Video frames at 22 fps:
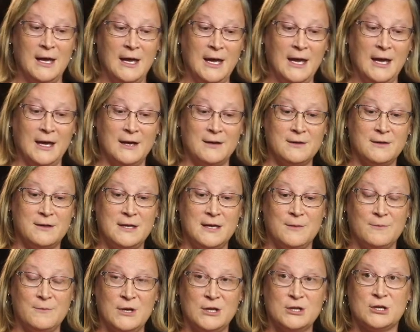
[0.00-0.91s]
And
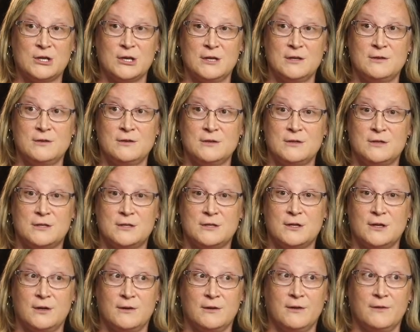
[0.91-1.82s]
the
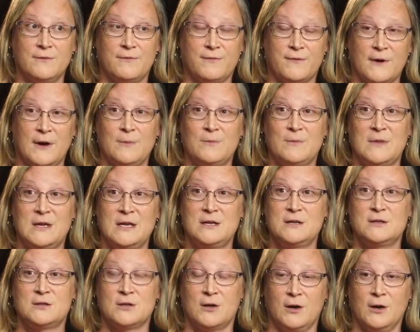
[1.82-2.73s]
emissions from
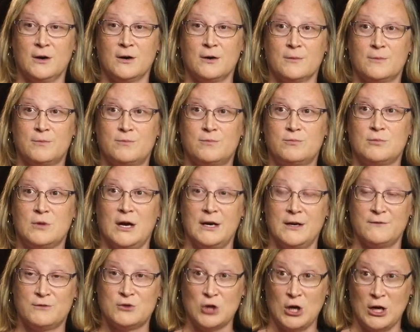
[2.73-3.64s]
these are
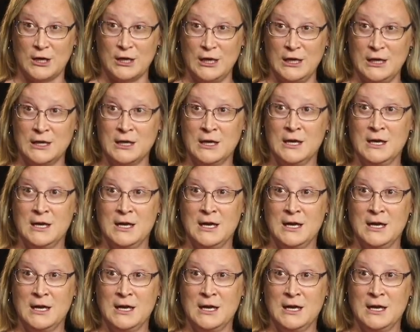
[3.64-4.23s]
kind of shocking.